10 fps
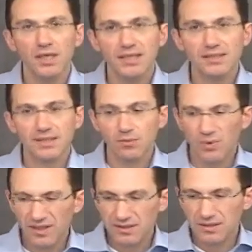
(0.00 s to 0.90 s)
He said,
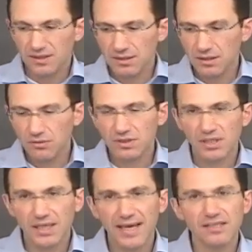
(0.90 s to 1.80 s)
well, it's
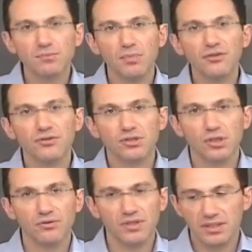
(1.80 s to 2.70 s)
the last month or
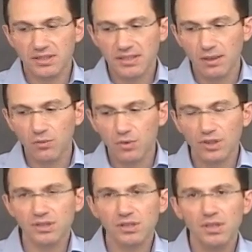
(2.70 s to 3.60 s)
so that this got
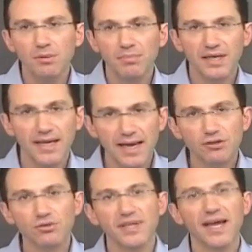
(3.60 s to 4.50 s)
worse, but I
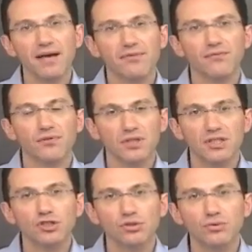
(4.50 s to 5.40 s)
actually have it for at
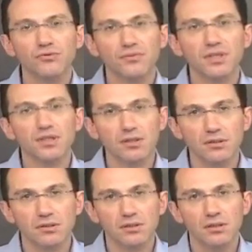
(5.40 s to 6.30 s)
least 2-3
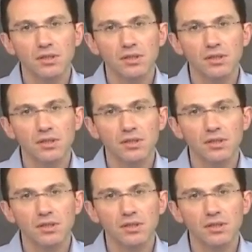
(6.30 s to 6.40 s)
years.